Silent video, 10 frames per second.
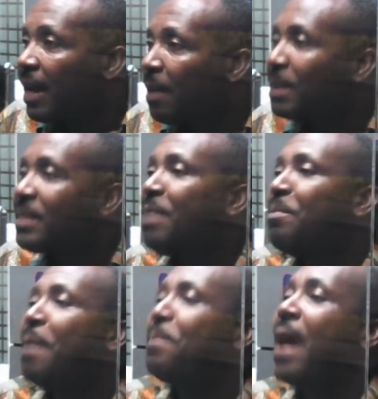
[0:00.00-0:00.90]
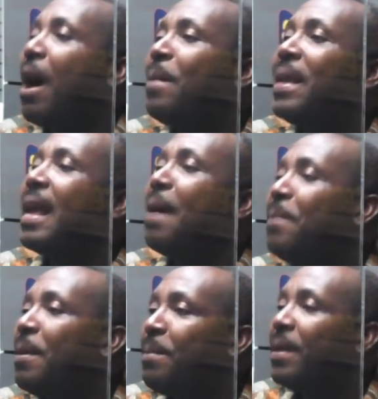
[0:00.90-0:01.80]
Missy, baby, I will
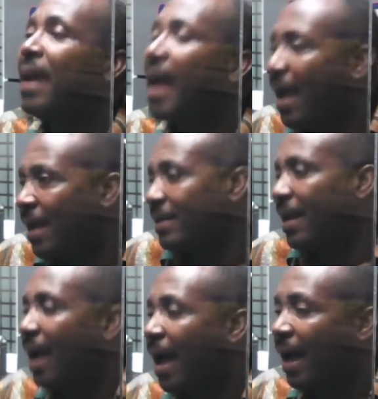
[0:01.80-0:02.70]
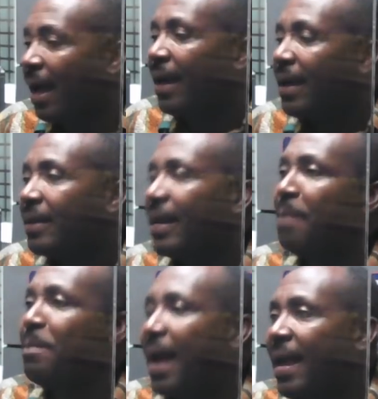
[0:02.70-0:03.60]
say,
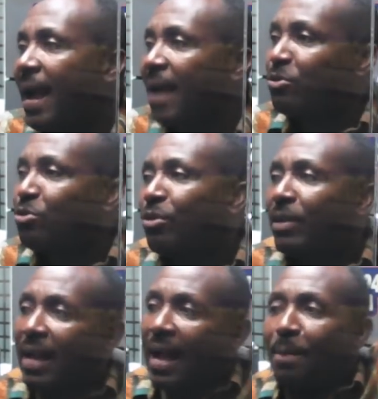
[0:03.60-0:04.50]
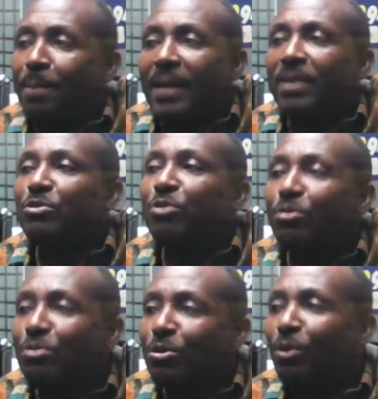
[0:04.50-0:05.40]
maybe I am to a banner
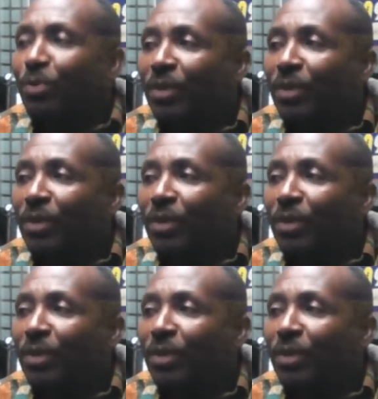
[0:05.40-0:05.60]
zone.